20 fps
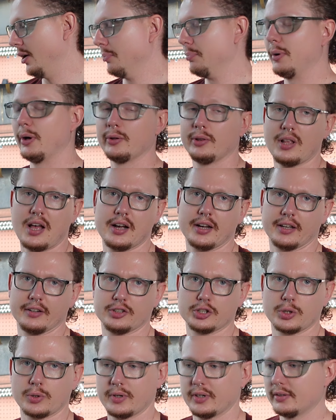both long and
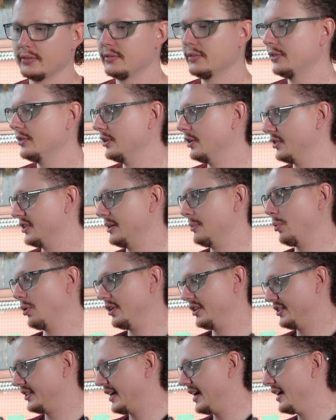short, you'll see more
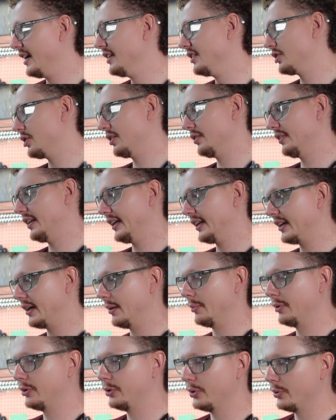designs sort of like
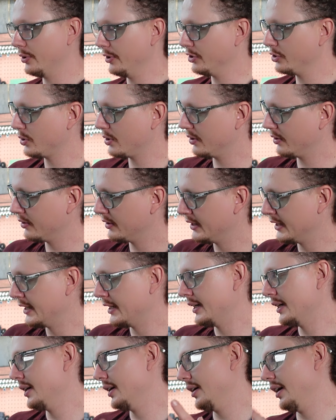come through the short,
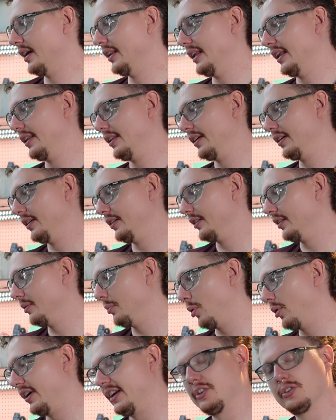and then the
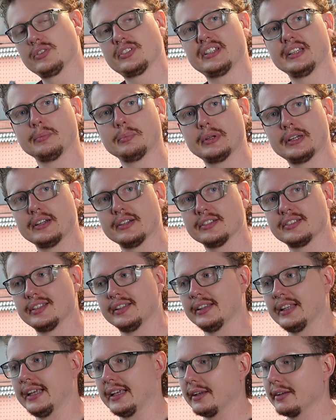more interesting builds
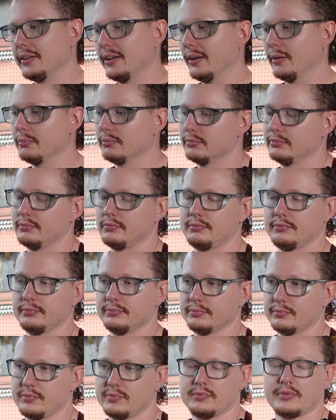and
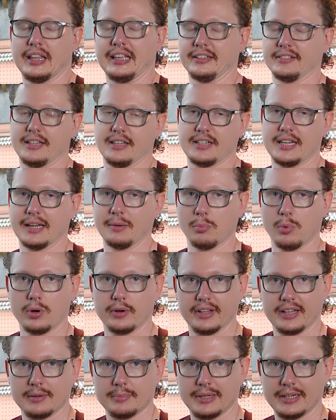things that take more
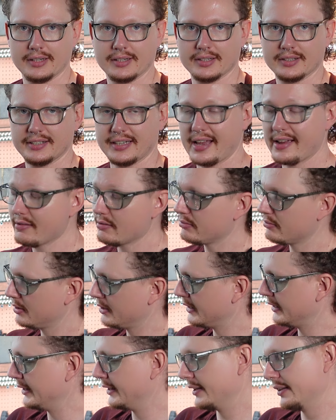than a minute to say,
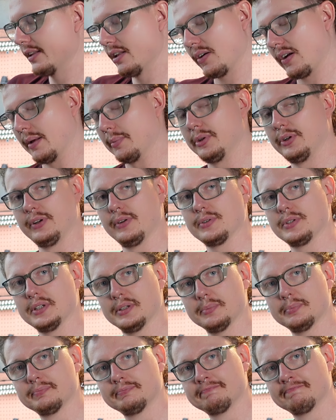they'll come through
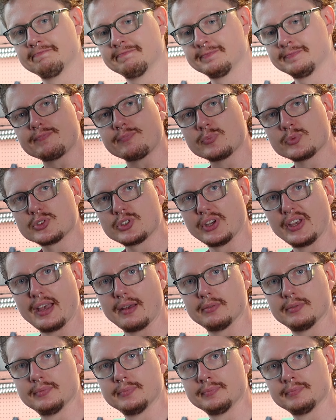YouTube. So yeah,
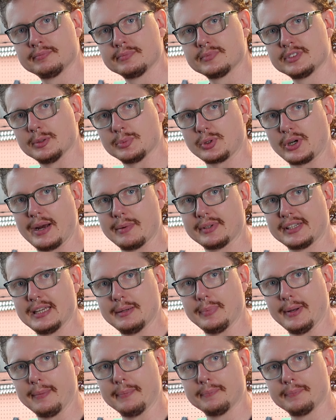subscribe to
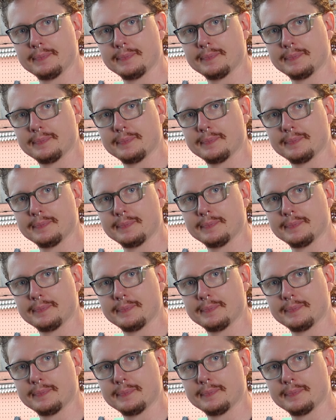keep up.